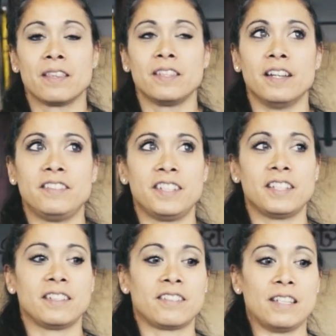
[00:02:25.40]
the
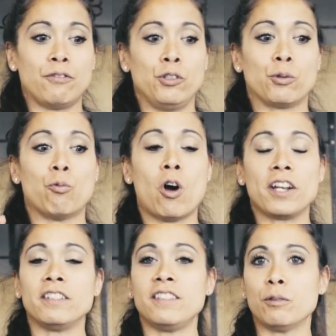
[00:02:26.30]
idea is if you
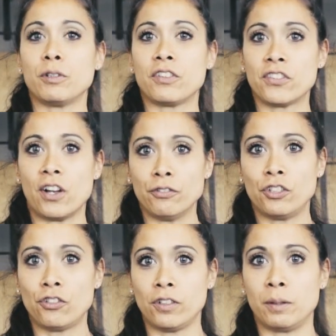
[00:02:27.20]
want to deal with soft
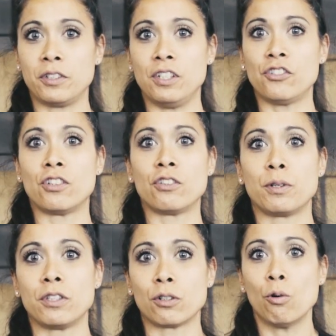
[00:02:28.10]
tissue limitations
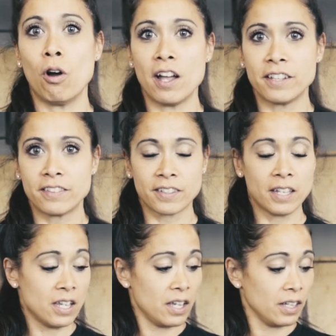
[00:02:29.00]
with the quads
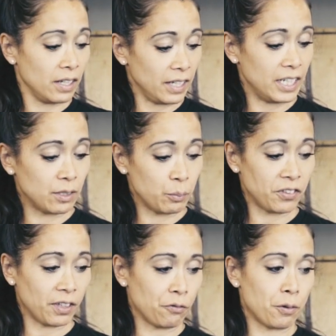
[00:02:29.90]
in
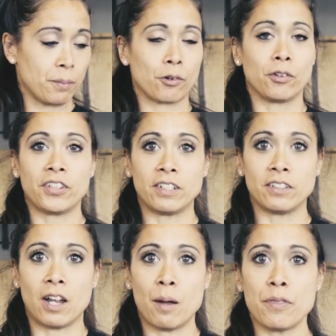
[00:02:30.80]
patellofemoral
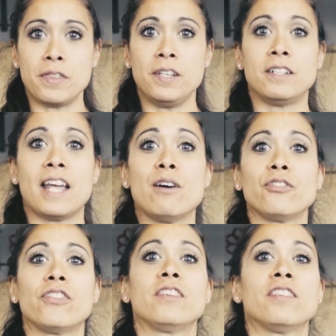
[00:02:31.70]
tendinopathy,
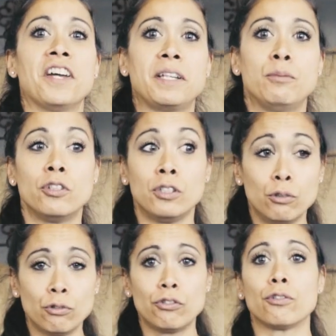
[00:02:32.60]
now's the time to
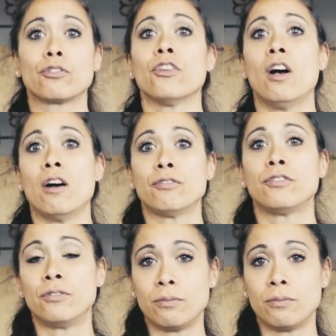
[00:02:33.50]
use your soft